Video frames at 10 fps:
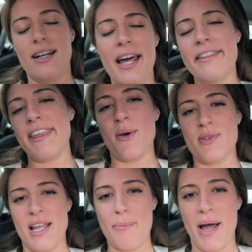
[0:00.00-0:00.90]
I didn't think it
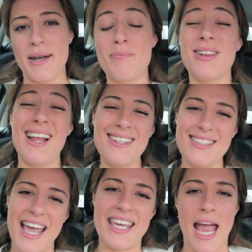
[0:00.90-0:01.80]
was that bad.
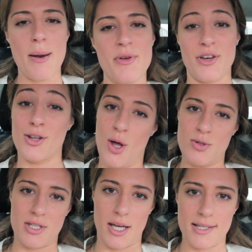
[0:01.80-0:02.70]
Plus, it came with a glow
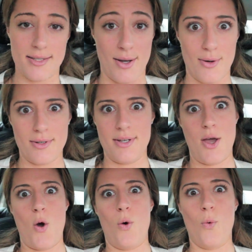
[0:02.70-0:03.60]
stick. So
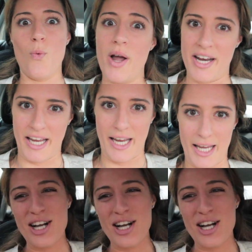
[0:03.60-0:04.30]
winning.